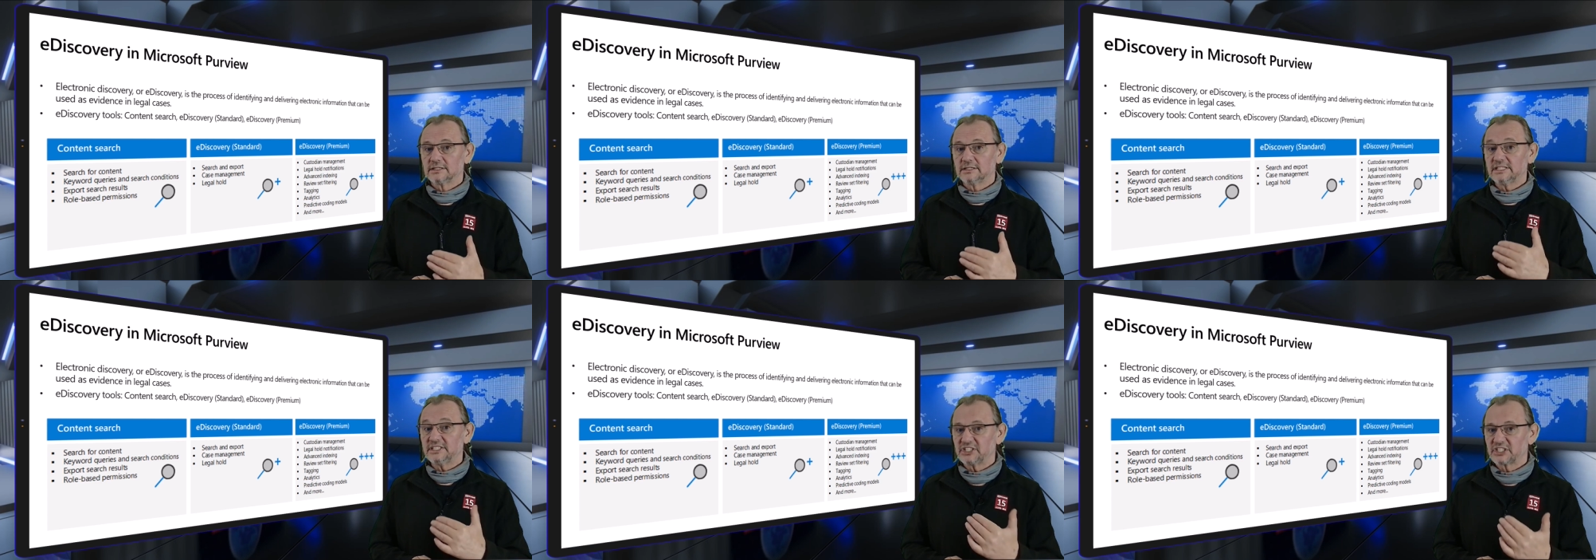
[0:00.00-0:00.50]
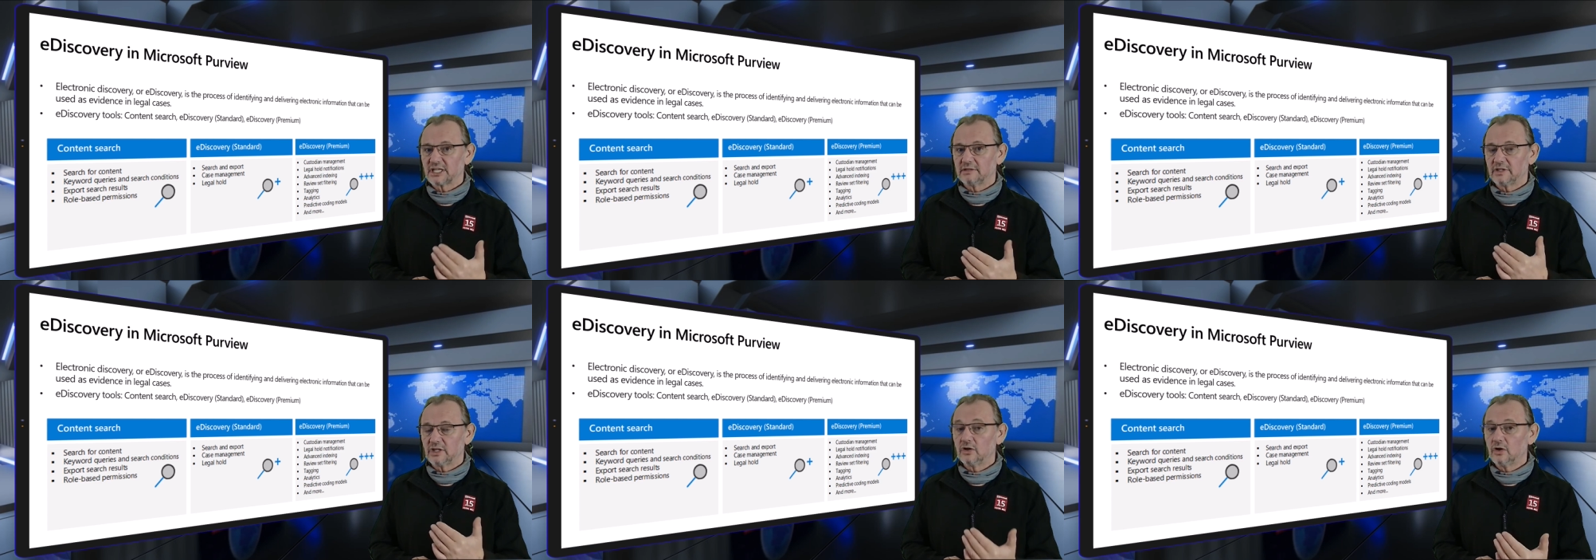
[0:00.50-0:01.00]

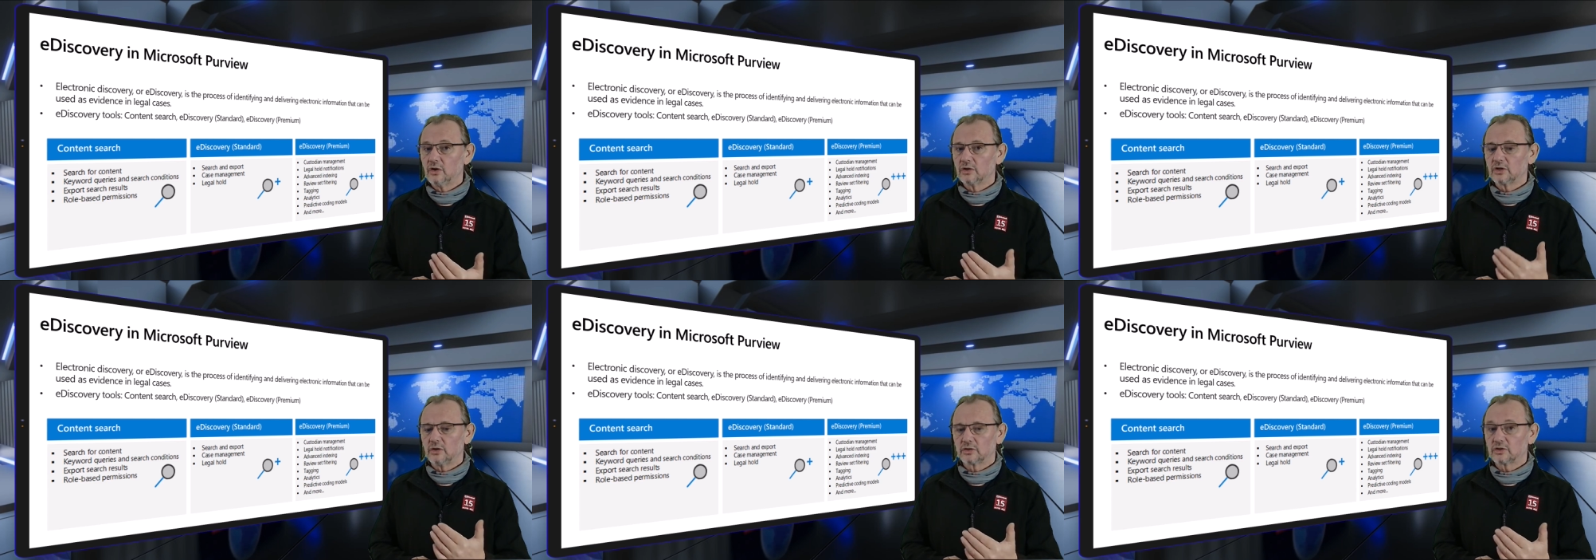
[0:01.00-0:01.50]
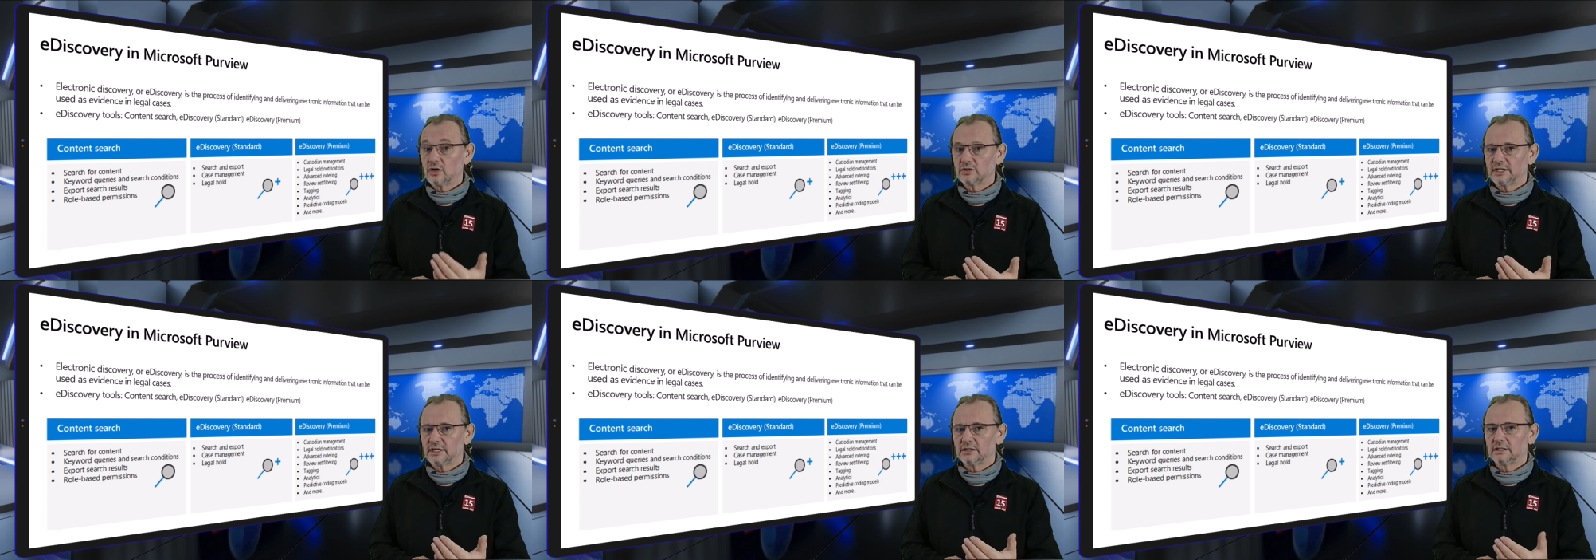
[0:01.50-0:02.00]
e-discovery hold on
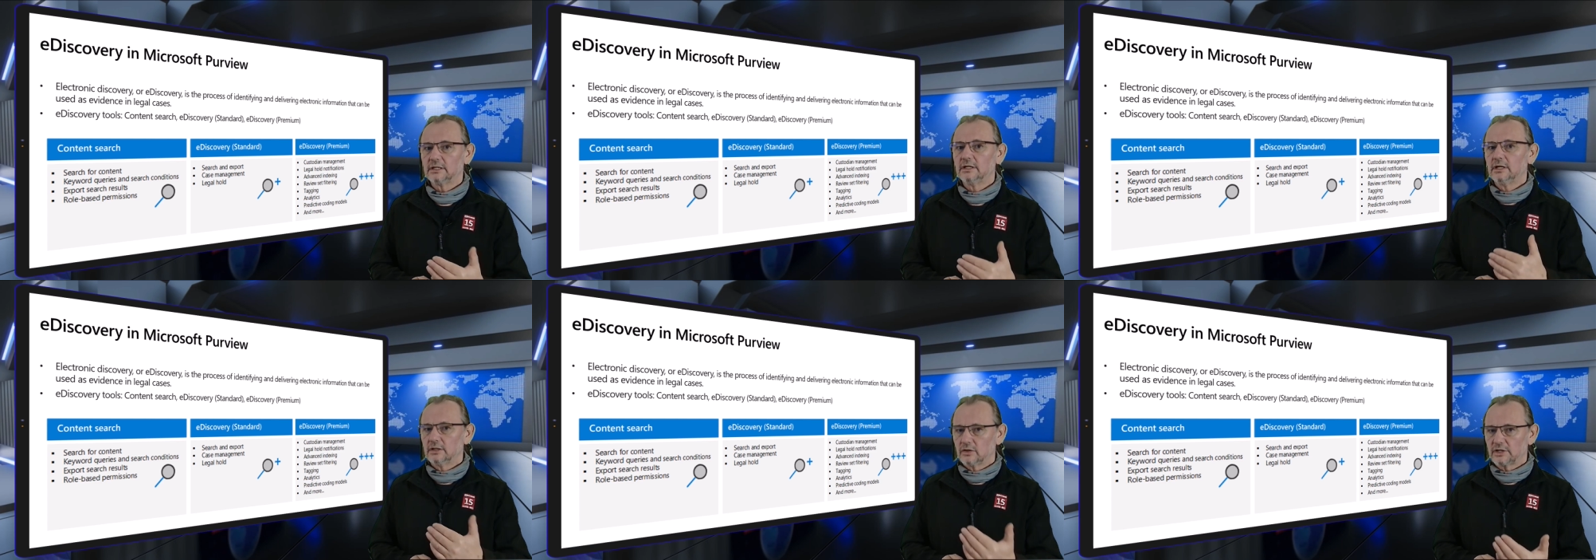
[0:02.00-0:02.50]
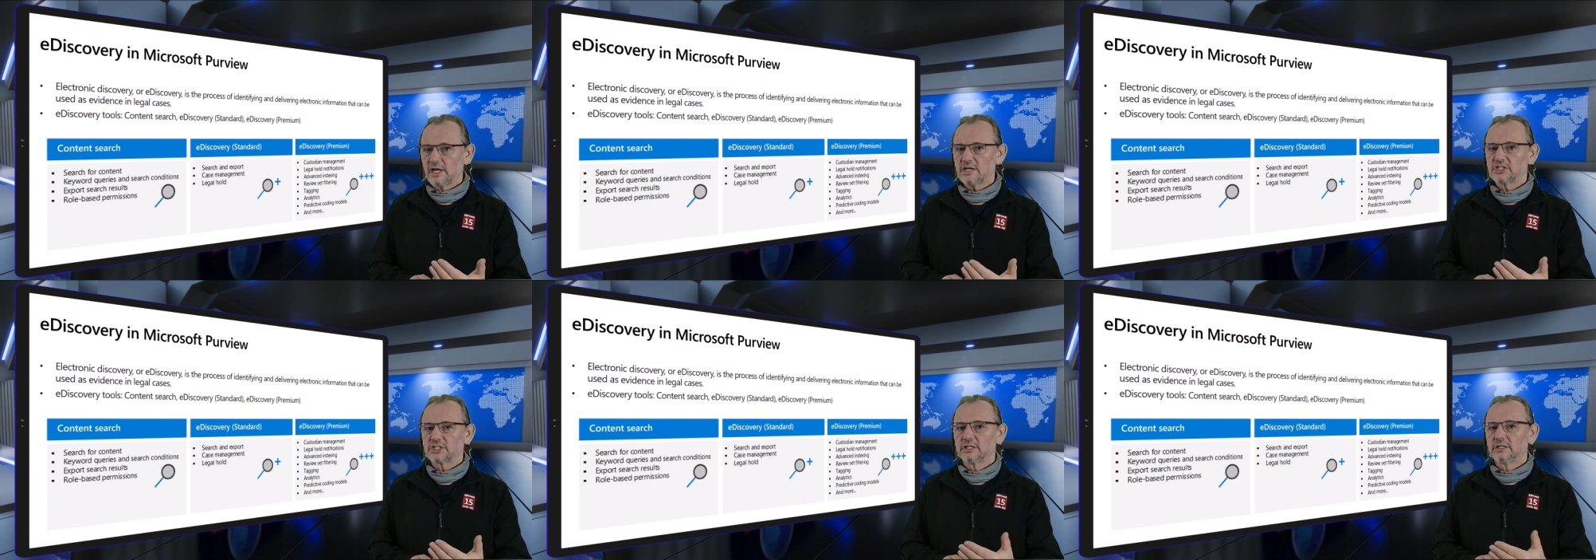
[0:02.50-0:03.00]
content
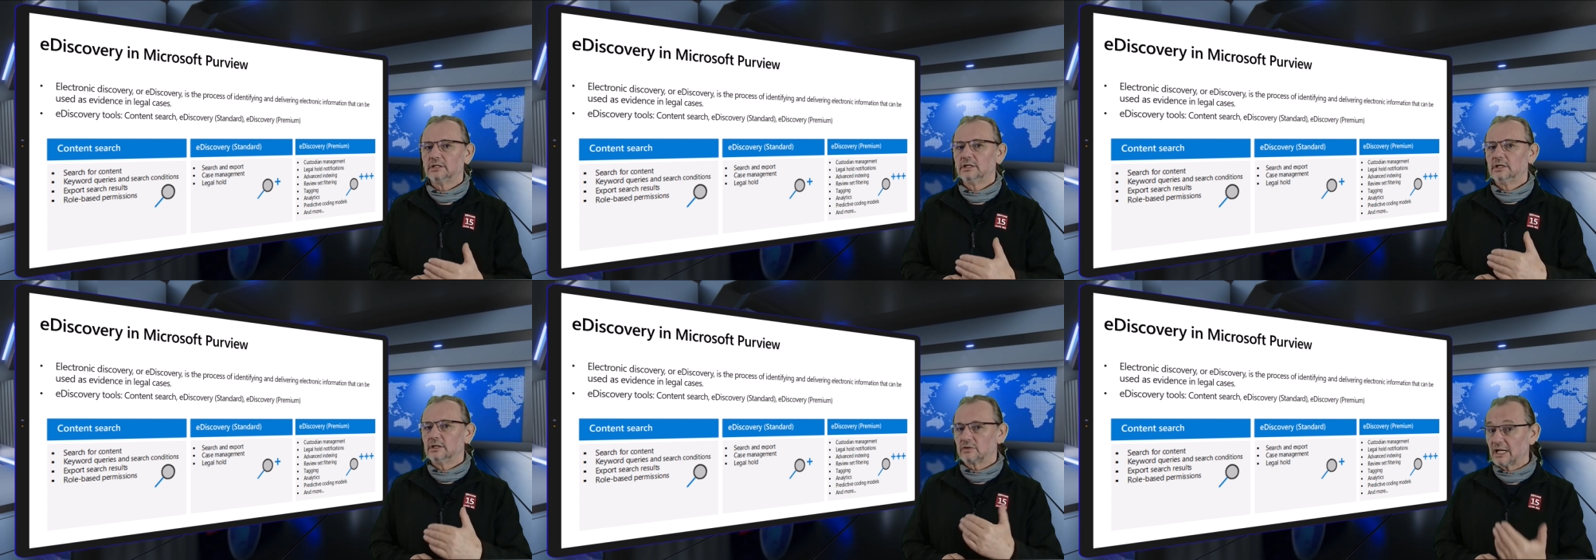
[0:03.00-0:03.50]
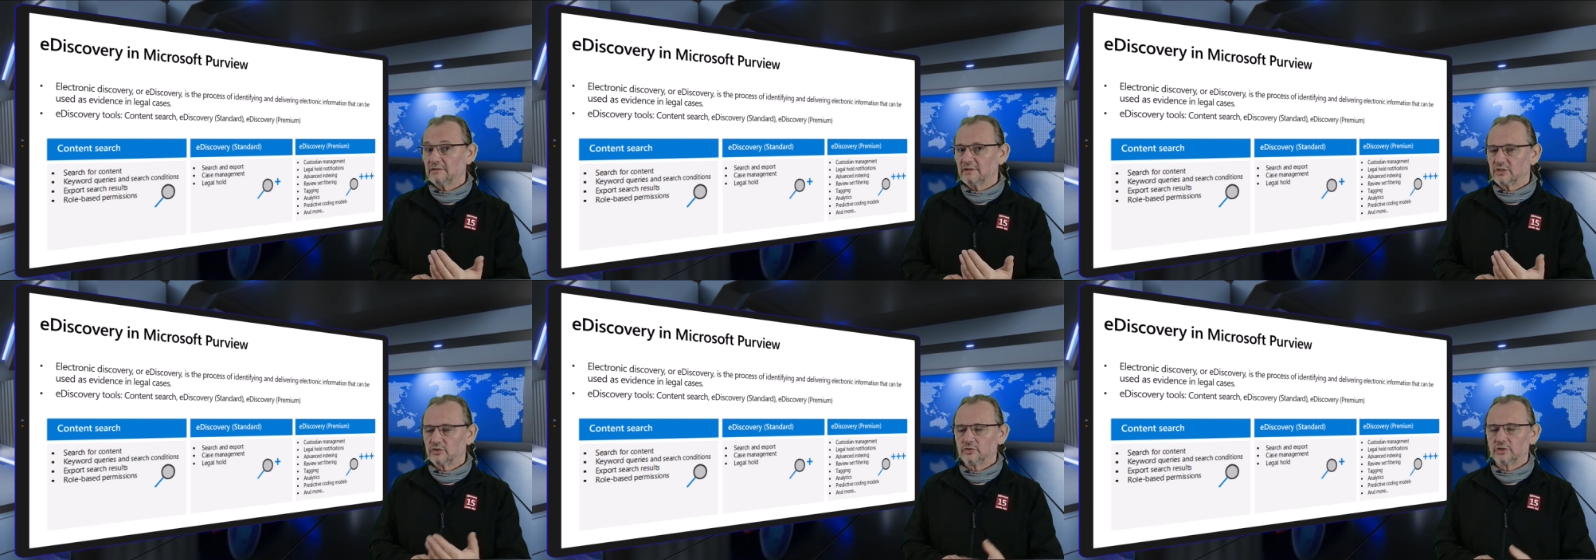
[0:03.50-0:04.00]
location
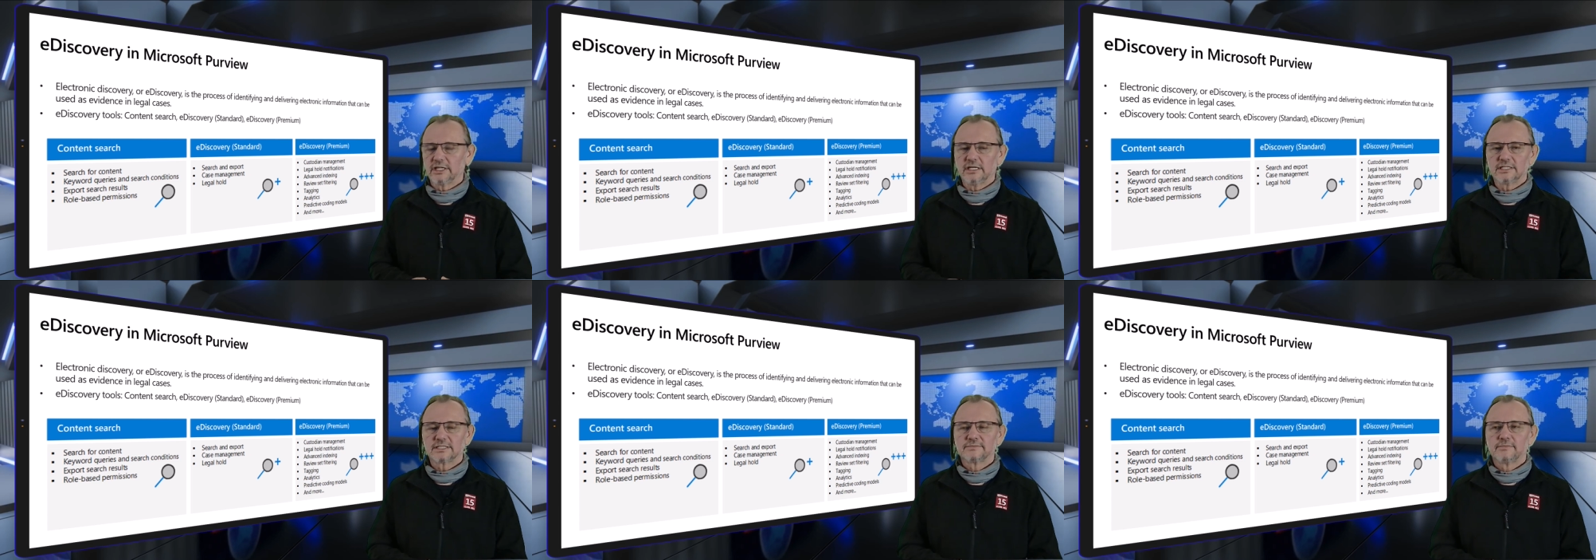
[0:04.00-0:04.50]
relevant to the case.